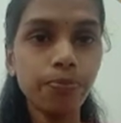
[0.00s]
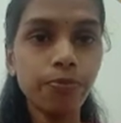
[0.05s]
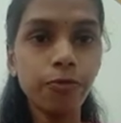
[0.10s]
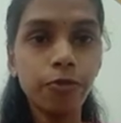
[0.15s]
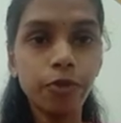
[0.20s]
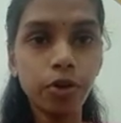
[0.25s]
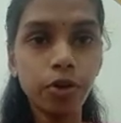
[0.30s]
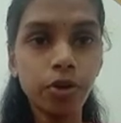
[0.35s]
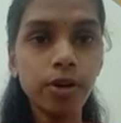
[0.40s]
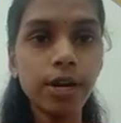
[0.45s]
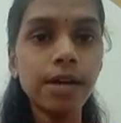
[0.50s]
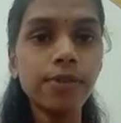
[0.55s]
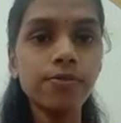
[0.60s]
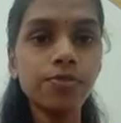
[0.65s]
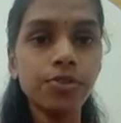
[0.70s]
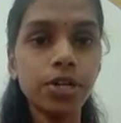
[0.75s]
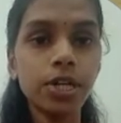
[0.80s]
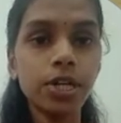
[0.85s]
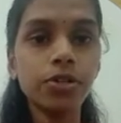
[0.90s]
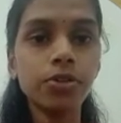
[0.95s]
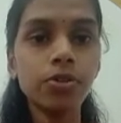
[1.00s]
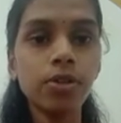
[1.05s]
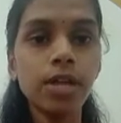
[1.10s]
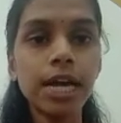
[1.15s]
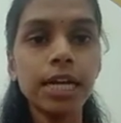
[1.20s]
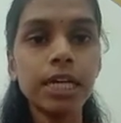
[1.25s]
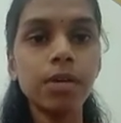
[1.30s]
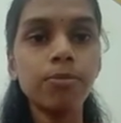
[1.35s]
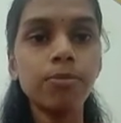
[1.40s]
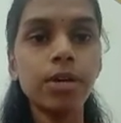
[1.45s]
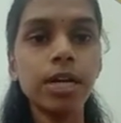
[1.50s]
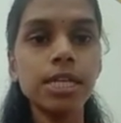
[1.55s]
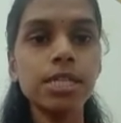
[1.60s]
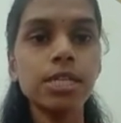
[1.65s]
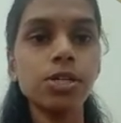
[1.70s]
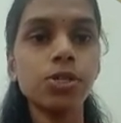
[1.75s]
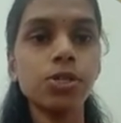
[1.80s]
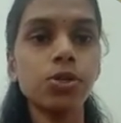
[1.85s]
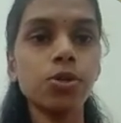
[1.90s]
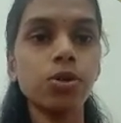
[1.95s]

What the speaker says: photographs related to the acclimatization